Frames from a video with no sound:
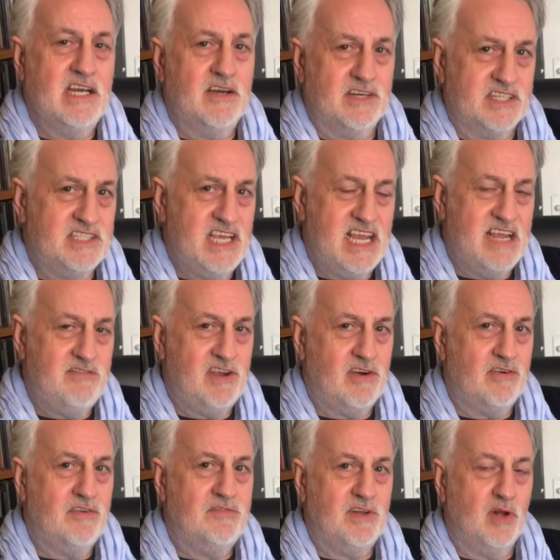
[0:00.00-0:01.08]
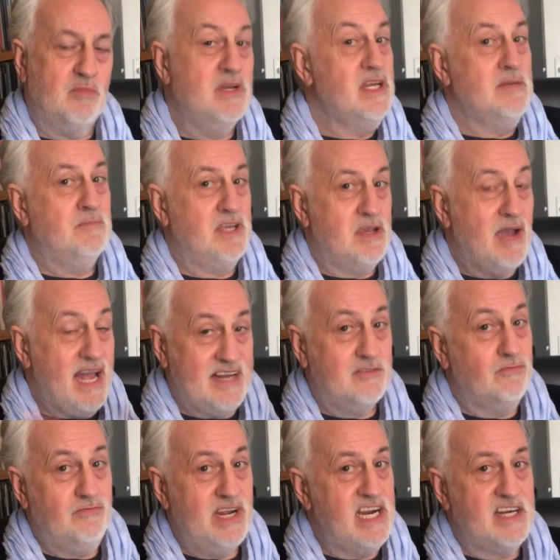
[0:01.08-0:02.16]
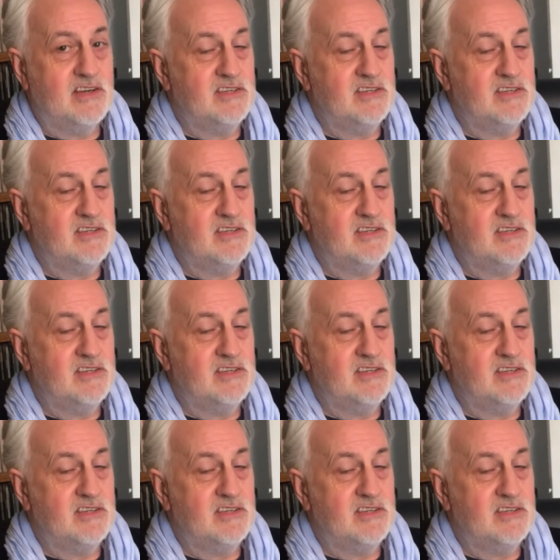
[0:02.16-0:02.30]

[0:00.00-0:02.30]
on a TV or a film, but you had to read